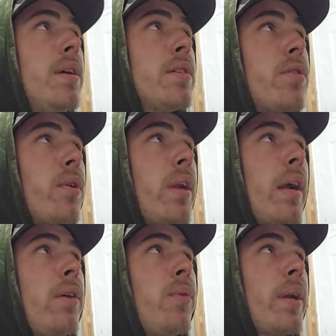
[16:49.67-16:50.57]
so that
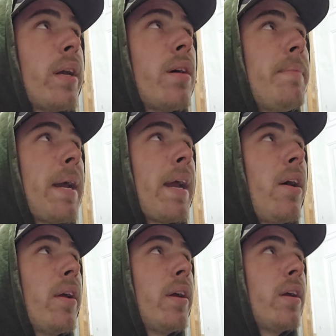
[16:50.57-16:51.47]
I know when to come back
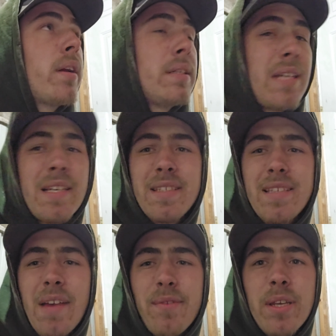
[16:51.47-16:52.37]
out here, because at
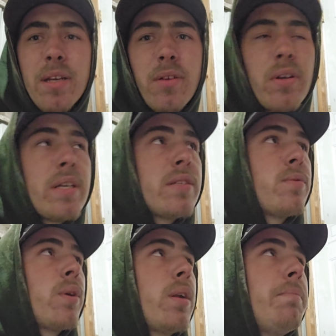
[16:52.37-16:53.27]
70
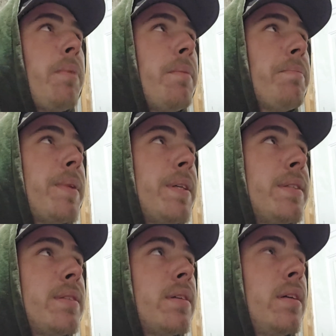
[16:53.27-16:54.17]
degrees we're gonna bump
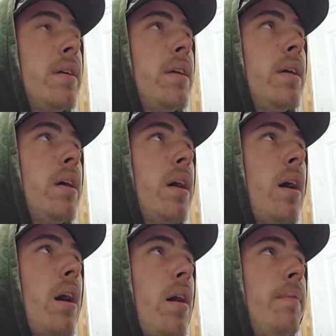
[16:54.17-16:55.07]
this,
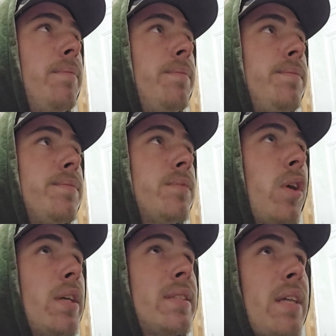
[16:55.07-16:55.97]

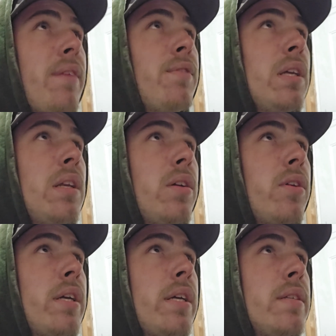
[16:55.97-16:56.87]
or at 70
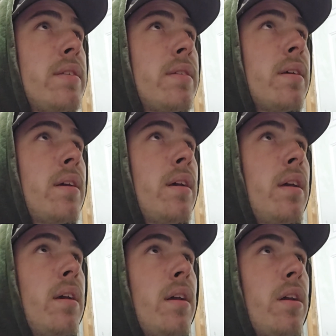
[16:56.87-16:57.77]
degrees
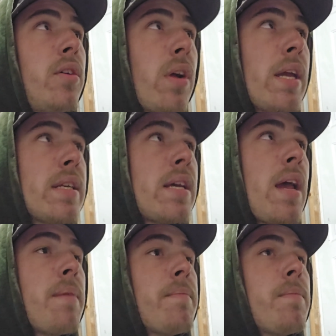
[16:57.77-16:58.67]
grain
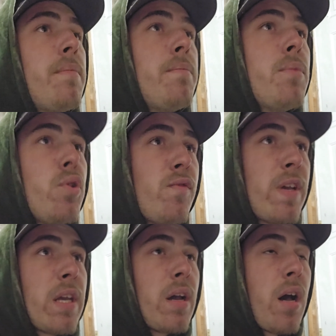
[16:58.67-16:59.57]
temp,
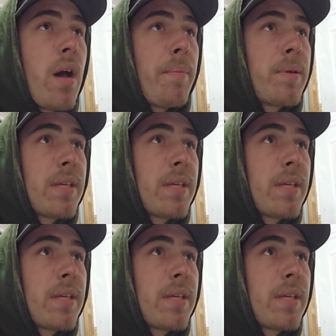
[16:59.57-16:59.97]
moving up